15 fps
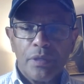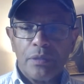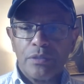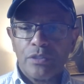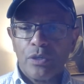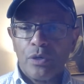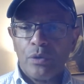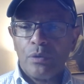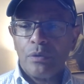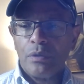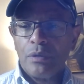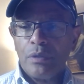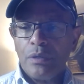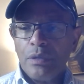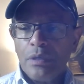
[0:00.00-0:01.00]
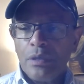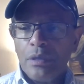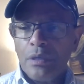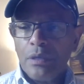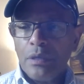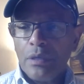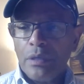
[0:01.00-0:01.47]
So,
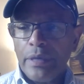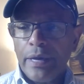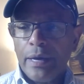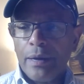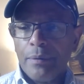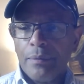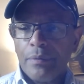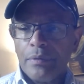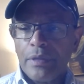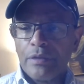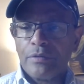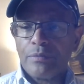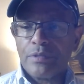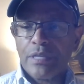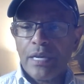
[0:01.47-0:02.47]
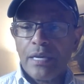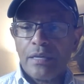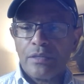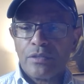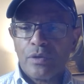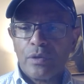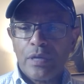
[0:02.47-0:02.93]
yeah, that's what I'm
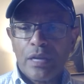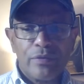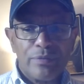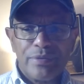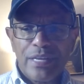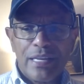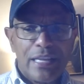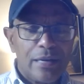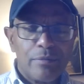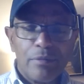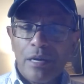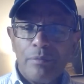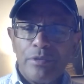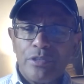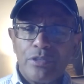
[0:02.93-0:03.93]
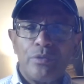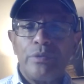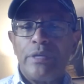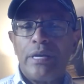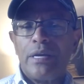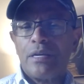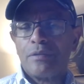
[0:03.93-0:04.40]
saying. So that's what I'm saying. Let them come in 2
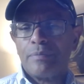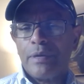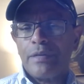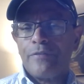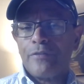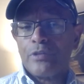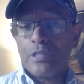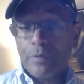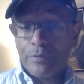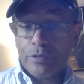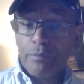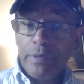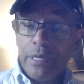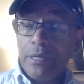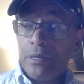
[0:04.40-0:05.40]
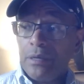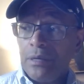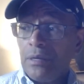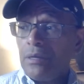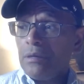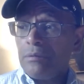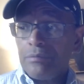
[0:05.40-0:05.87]
years, man. If it was up to me,
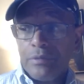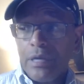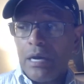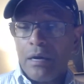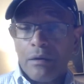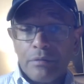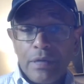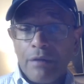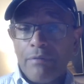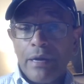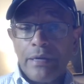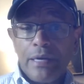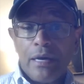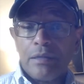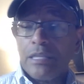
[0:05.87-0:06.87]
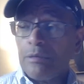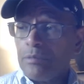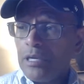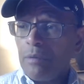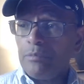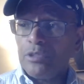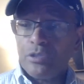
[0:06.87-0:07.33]
no, not right now. Let them
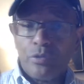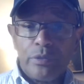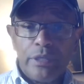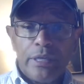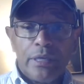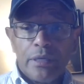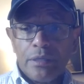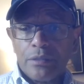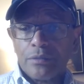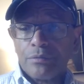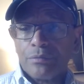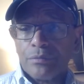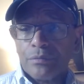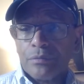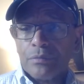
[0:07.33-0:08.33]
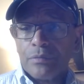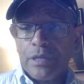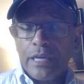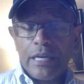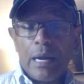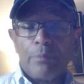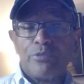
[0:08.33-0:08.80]
come in 2 years.
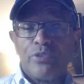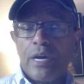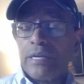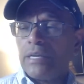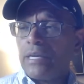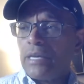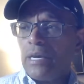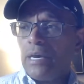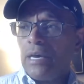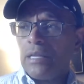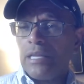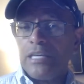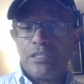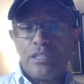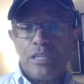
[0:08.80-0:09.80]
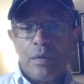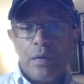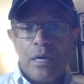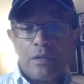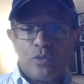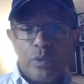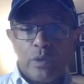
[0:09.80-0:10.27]
And I'm trying to get LA's
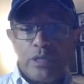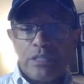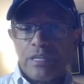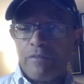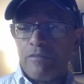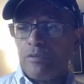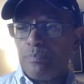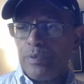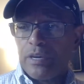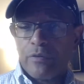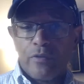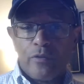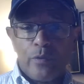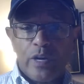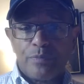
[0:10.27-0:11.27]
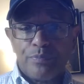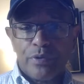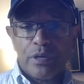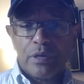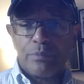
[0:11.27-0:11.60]
27th pick for Westbrook.